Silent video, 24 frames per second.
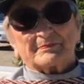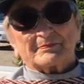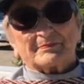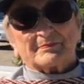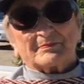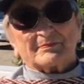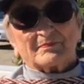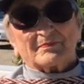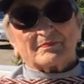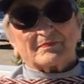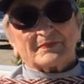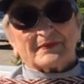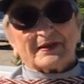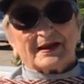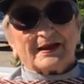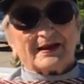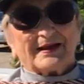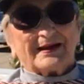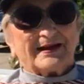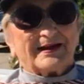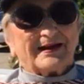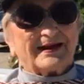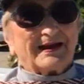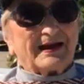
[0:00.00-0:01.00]
her
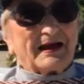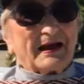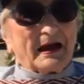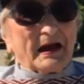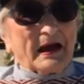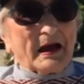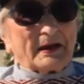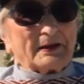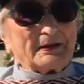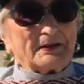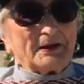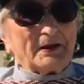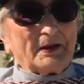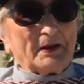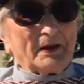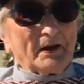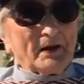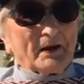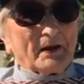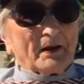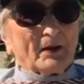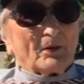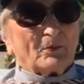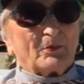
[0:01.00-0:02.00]
everywhere?
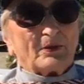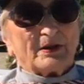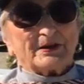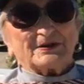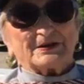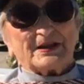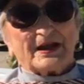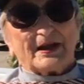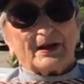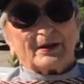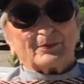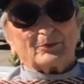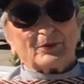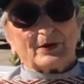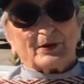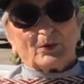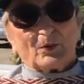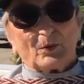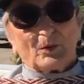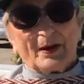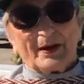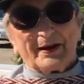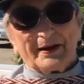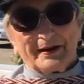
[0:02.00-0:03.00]
Yeah, when Dad
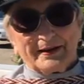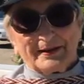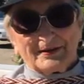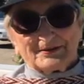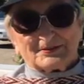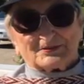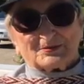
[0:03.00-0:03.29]
went away